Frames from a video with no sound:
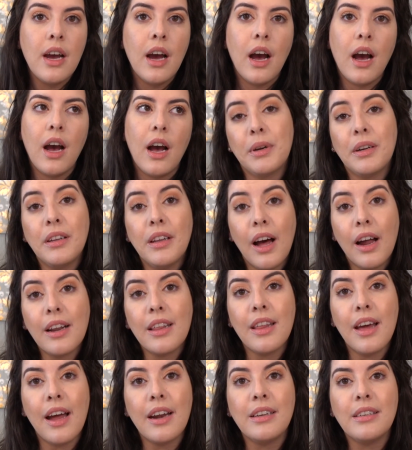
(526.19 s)
but a lot
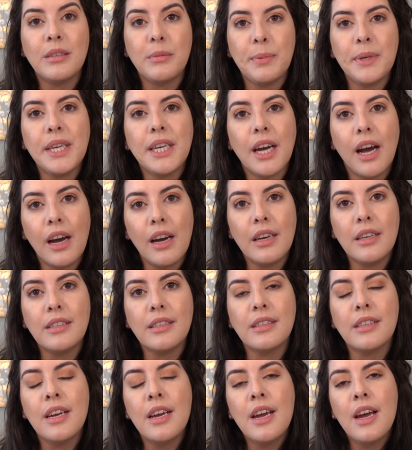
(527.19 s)
of that is
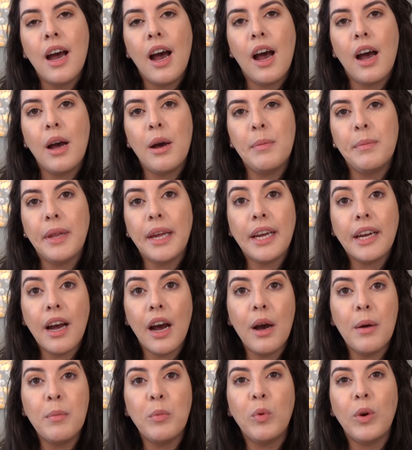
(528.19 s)
because they
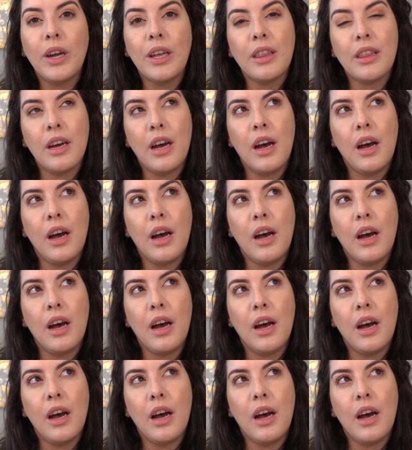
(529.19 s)
come with